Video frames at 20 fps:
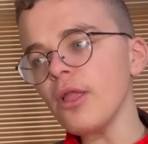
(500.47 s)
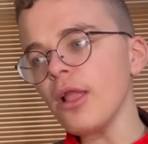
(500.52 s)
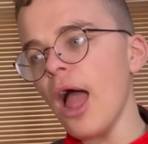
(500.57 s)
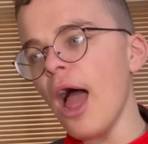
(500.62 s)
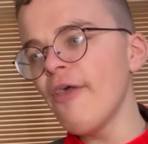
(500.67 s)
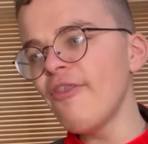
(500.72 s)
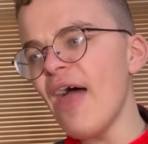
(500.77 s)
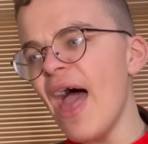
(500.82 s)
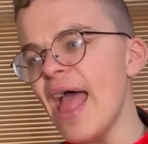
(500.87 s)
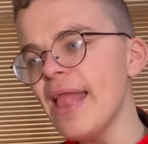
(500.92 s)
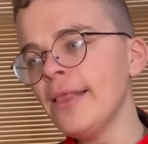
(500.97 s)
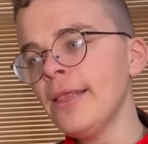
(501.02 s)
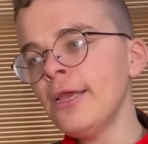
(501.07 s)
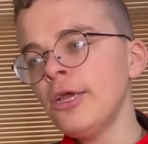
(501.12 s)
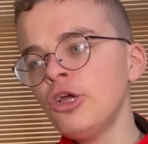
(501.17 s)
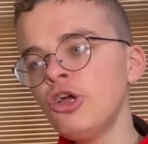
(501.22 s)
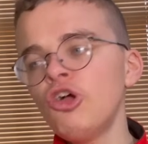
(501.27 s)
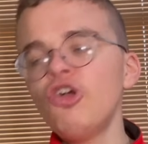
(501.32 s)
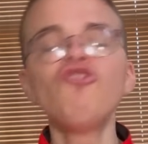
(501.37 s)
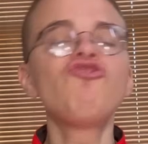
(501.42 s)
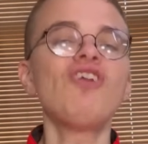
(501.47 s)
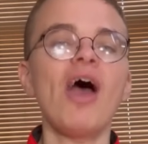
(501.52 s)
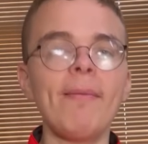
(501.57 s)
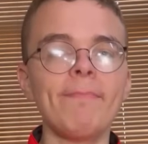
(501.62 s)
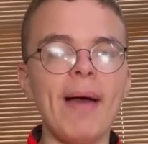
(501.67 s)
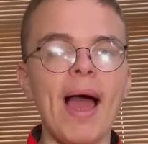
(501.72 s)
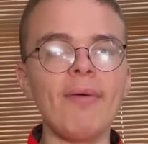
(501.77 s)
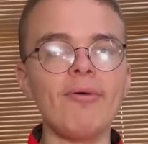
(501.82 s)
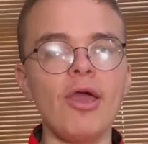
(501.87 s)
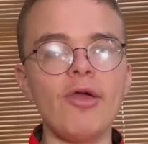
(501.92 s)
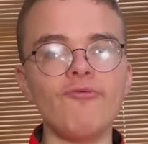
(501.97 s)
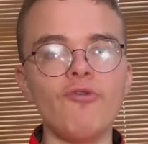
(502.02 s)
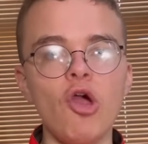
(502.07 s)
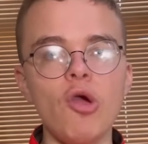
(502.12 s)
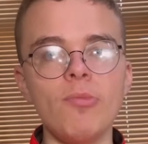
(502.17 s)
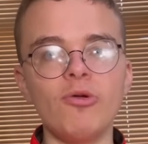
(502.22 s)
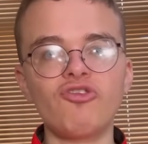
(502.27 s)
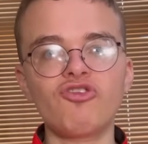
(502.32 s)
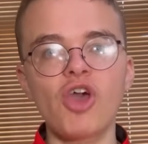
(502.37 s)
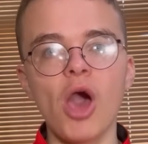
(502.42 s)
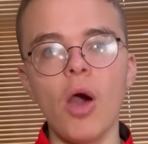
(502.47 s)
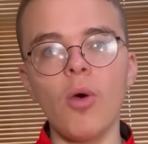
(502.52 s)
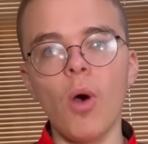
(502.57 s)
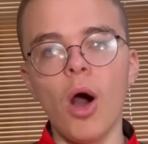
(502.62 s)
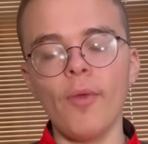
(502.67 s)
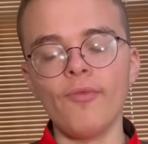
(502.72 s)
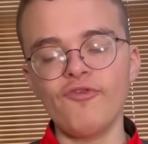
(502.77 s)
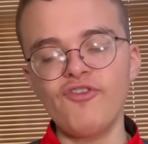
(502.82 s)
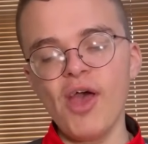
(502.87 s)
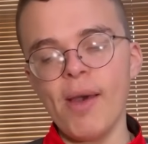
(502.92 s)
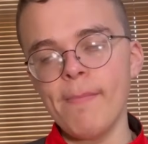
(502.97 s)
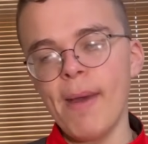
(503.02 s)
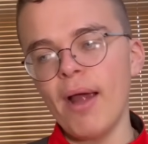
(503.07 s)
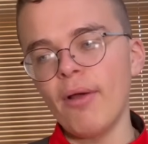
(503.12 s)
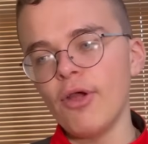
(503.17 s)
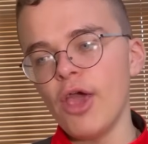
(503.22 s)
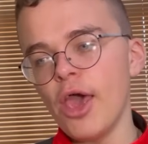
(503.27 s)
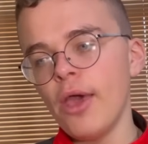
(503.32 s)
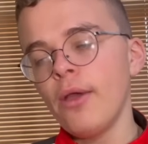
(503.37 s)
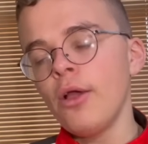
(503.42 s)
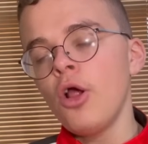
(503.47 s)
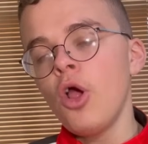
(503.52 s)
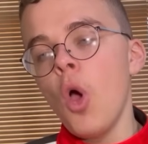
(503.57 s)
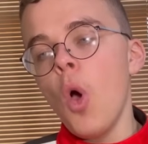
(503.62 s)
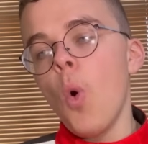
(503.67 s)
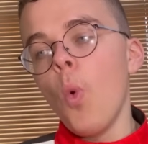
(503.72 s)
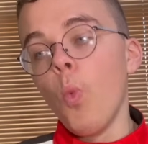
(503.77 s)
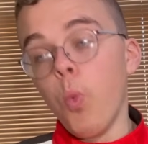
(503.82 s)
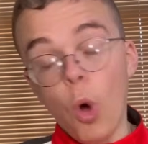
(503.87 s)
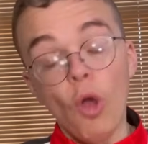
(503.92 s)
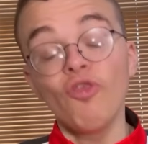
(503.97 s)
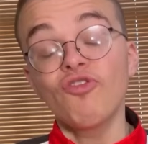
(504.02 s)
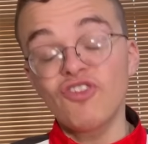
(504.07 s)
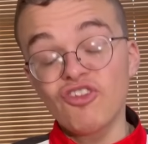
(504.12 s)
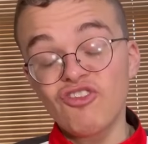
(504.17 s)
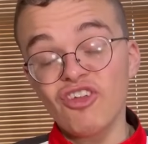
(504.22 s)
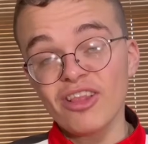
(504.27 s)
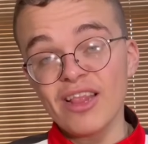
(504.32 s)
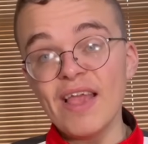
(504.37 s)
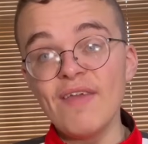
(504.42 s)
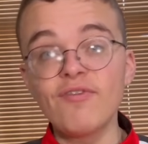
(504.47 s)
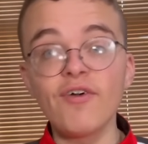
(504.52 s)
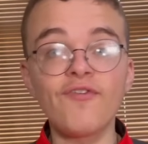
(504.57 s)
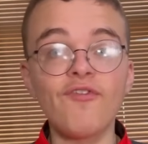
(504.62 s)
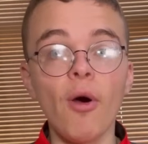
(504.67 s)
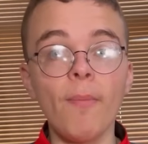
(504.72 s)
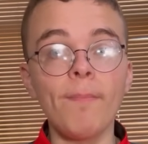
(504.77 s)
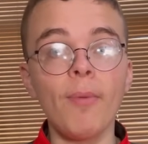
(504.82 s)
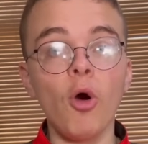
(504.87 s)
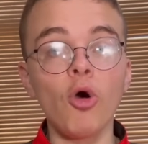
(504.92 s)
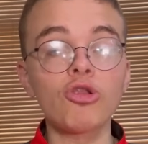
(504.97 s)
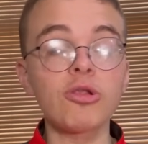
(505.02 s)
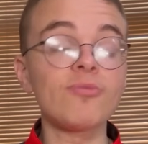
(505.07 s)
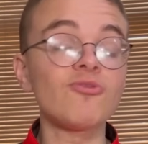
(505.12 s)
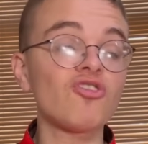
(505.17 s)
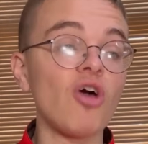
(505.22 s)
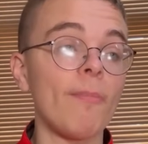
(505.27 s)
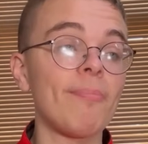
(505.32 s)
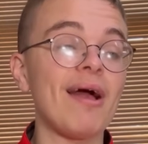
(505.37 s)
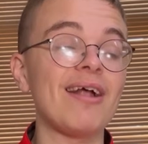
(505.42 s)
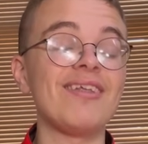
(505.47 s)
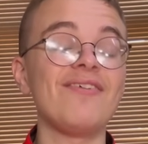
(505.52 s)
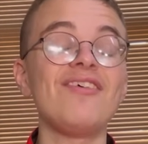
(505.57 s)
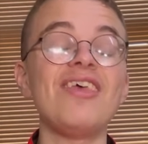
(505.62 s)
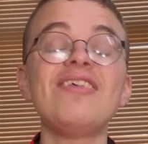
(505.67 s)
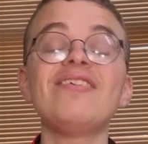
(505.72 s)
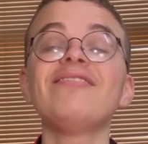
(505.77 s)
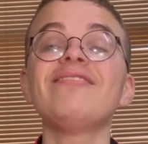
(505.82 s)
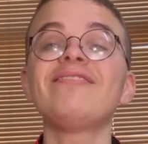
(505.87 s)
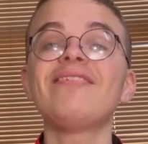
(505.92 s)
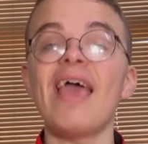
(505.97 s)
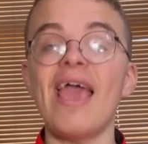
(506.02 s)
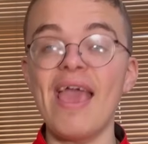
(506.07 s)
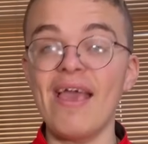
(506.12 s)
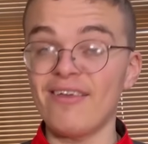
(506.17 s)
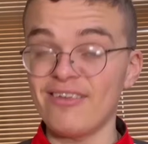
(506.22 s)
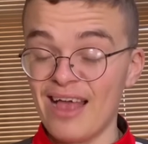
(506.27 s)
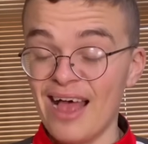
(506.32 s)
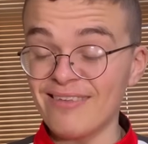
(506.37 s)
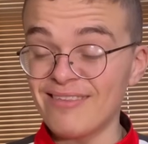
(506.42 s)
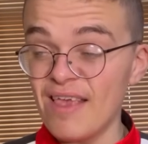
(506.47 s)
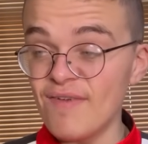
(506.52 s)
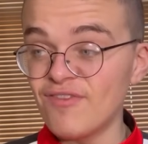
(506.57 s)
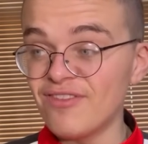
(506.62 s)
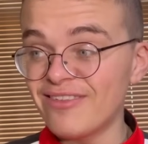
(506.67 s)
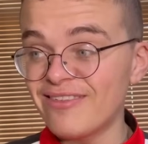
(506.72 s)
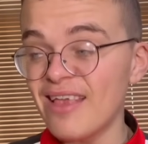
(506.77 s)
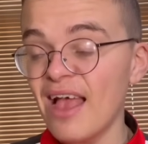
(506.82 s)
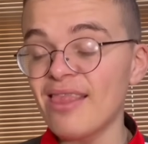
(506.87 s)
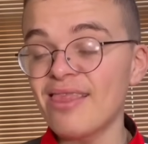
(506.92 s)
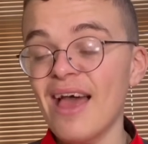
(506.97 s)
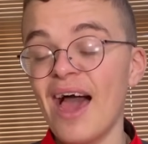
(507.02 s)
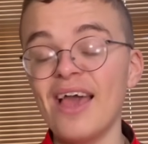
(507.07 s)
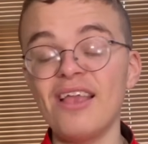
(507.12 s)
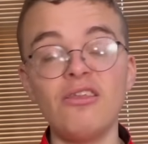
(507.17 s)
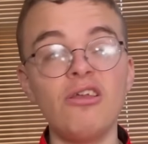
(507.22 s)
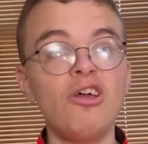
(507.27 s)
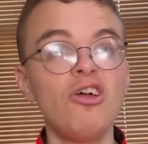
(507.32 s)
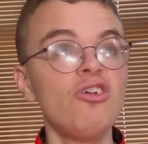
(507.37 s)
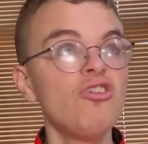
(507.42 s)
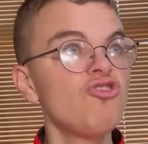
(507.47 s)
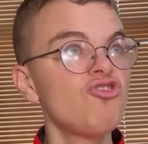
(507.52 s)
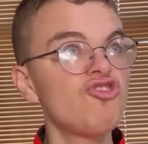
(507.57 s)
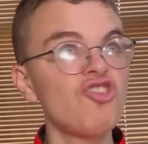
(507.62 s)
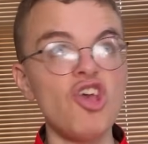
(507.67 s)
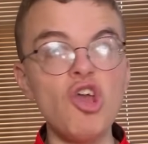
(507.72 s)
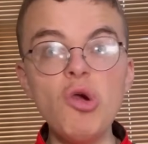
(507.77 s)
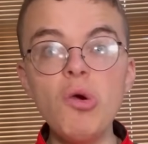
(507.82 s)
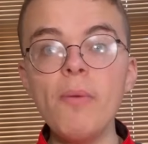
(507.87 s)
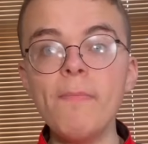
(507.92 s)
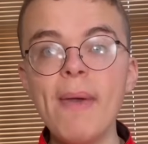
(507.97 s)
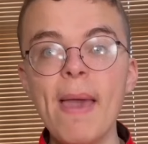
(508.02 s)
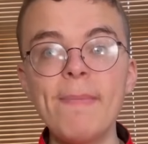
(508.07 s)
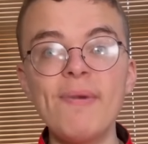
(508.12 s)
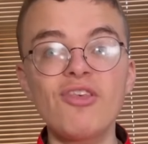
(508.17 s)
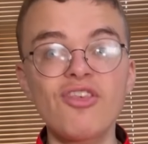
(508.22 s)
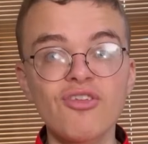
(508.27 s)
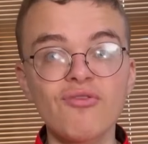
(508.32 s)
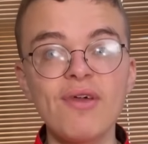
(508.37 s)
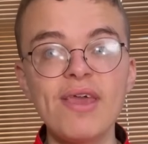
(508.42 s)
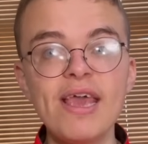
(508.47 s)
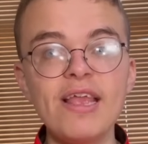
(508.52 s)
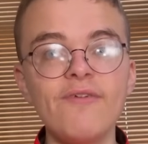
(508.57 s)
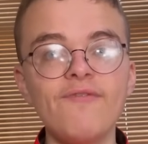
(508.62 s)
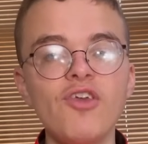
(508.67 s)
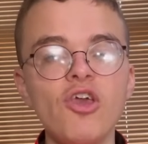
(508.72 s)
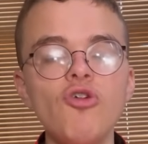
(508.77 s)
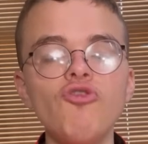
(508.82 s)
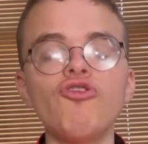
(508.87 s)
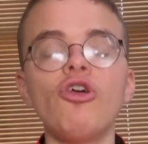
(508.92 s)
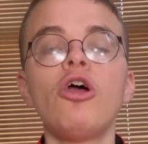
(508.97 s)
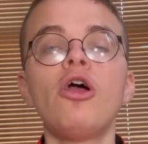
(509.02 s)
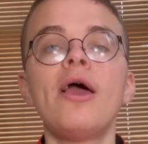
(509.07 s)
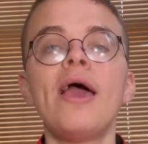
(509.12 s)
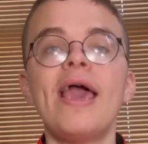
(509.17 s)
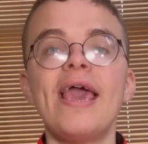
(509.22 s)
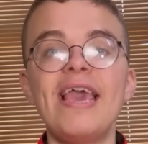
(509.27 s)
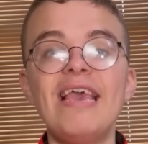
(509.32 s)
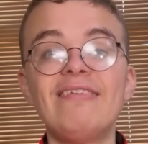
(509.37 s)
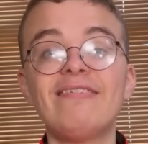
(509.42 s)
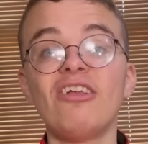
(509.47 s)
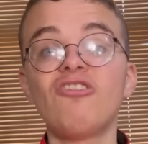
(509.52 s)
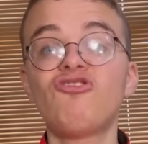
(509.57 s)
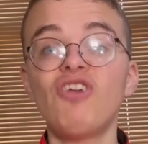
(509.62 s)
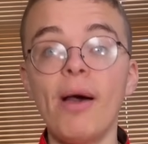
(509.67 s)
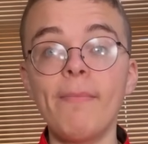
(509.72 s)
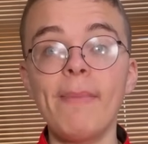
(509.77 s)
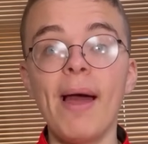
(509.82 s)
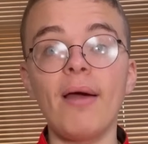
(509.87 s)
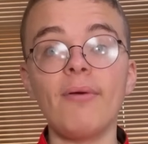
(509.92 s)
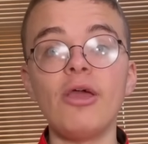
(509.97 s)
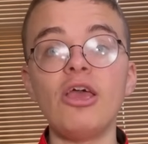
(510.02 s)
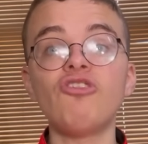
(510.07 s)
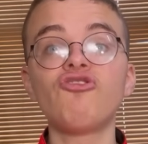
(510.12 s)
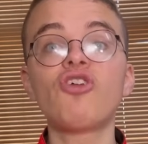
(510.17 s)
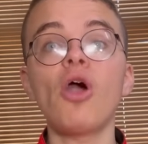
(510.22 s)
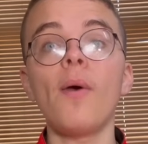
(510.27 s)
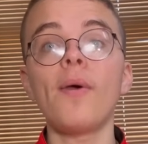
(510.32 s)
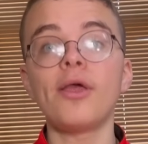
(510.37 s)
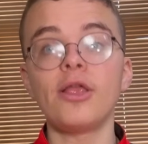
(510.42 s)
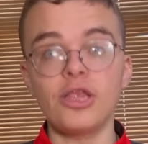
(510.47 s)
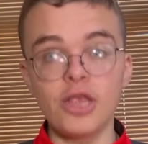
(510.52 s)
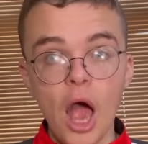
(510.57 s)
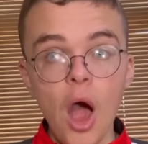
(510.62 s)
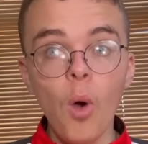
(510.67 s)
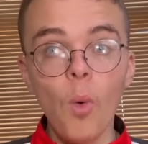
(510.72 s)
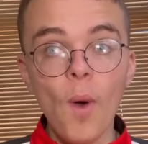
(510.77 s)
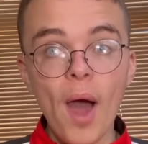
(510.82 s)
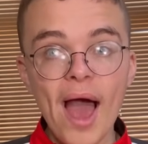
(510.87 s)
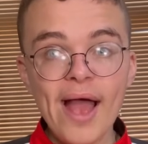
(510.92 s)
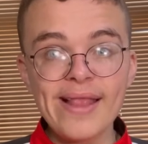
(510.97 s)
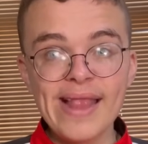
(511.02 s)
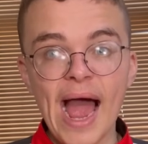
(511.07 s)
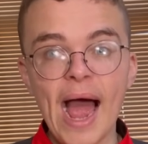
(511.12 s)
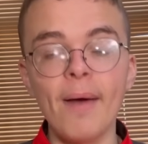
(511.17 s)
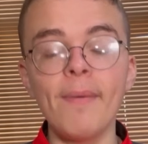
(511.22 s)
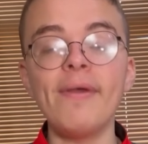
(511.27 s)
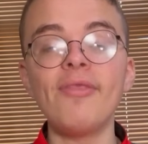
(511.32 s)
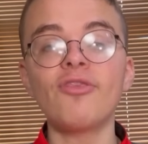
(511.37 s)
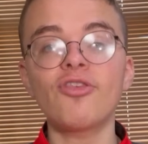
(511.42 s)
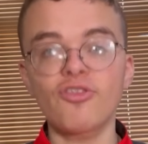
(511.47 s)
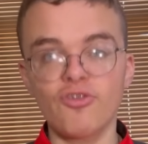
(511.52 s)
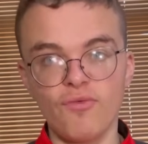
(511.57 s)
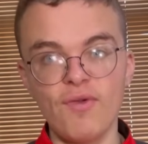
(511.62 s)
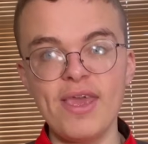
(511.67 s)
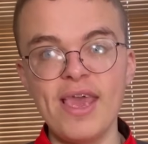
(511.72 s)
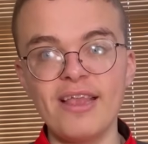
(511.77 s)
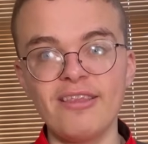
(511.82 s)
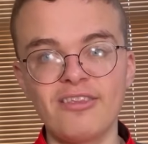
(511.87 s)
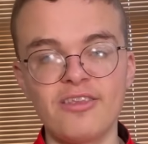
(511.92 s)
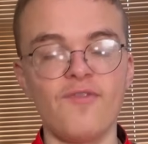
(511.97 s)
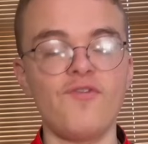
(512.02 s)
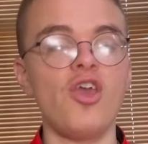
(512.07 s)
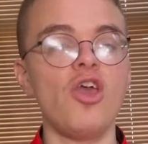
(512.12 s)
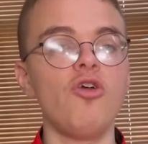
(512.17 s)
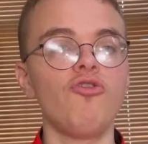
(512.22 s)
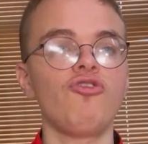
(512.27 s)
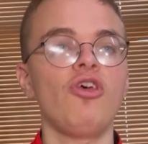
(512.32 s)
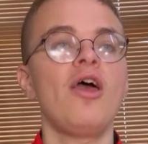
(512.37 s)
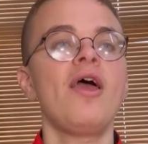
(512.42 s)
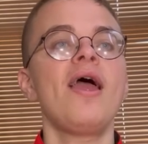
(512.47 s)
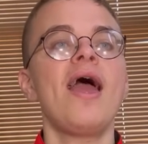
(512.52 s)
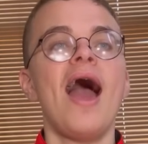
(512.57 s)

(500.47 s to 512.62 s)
And then Jack Marriott rumours go on. Jack Marriott wanted to leave the football club. Scott Brown has even said that in two, maybe three interviews. He said Jack Marriott is going nowhere now in three interviews.